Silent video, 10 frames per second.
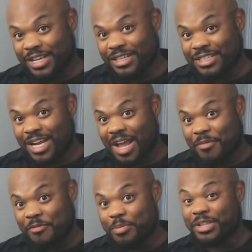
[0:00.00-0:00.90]
the
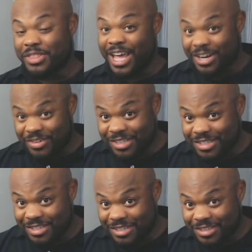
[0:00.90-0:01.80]
time of
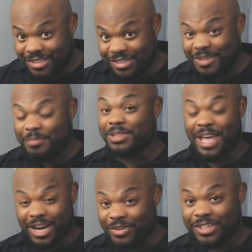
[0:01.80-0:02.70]
Pythagoras,
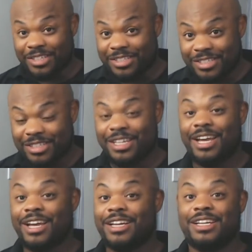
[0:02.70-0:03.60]

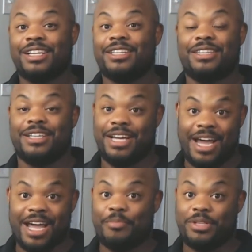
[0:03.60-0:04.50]
yeah, the
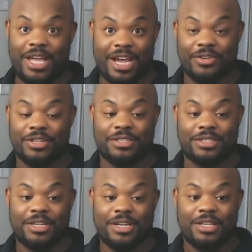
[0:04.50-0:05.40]
guy
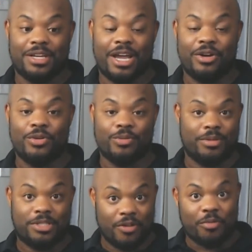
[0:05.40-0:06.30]
who,
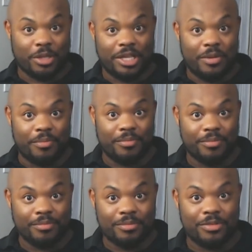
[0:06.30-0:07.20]
the self-proclaimed
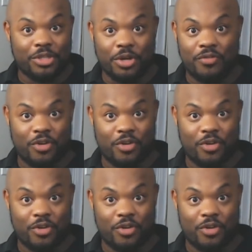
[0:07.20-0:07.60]
son of